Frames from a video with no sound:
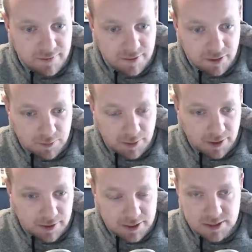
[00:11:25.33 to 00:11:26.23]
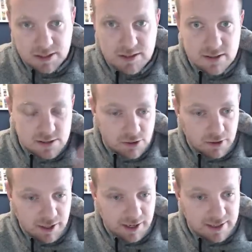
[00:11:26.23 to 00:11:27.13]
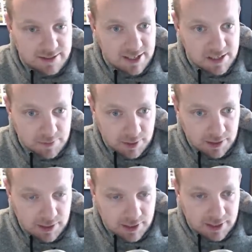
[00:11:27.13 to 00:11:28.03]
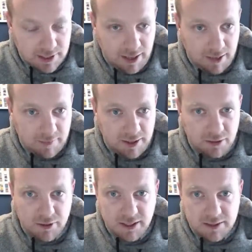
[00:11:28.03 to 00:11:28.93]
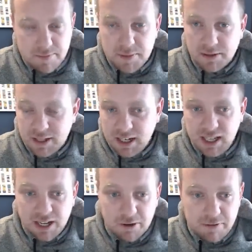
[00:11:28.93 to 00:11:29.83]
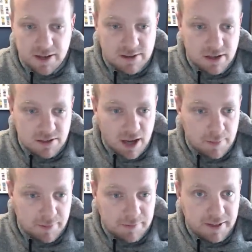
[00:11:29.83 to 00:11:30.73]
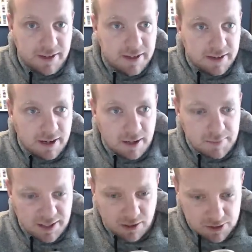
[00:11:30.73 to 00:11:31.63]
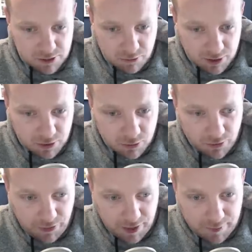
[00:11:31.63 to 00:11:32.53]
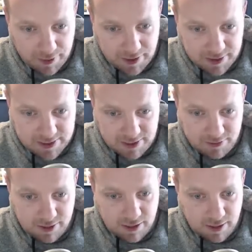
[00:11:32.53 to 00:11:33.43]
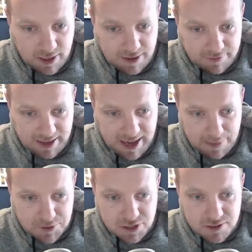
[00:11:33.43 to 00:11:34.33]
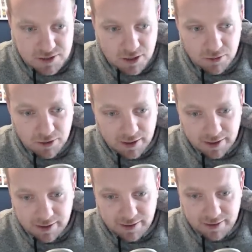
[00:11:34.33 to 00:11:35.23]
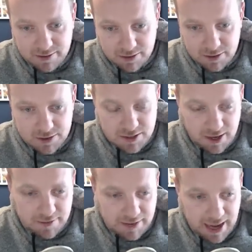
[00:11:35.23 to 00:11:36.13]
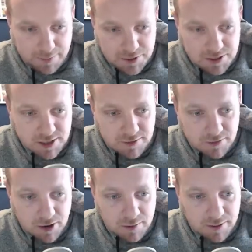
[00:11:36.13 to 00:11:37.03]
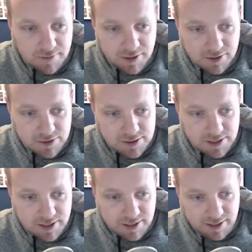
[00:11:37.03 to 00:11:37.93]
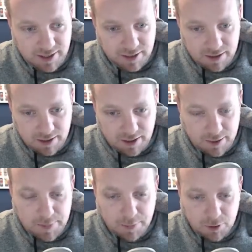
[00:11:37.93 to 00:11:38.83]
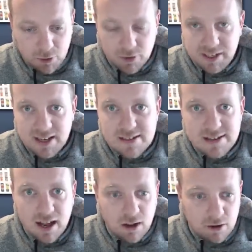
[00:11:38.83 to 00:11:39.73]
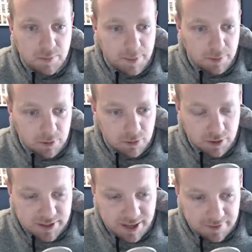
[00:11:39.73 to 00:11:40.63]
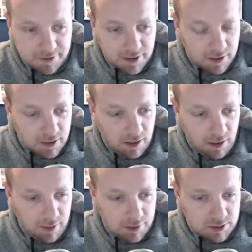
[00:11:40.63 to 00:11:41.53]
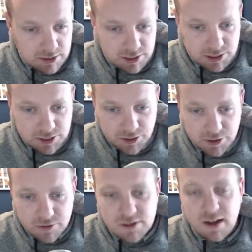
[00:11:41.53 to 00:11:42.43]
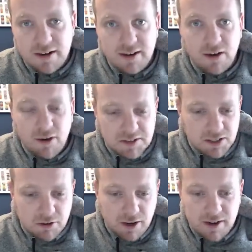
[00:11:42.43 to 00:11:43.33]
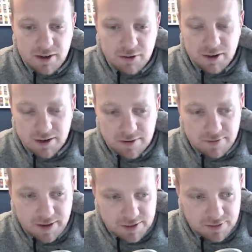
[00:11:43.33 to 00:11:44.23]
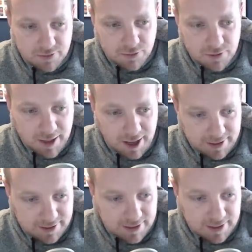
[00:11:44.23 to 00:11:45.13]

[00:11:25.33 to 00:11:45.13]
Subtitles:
video player is because it's totally accessible. I don't need to build any interface on top of it. And also one cool thing about it is that you can have captions go on it. So I have captions done for all my videos, and people who are ESL or people who are deaf are able to just turn those on. And I don't have to create a new interface for that.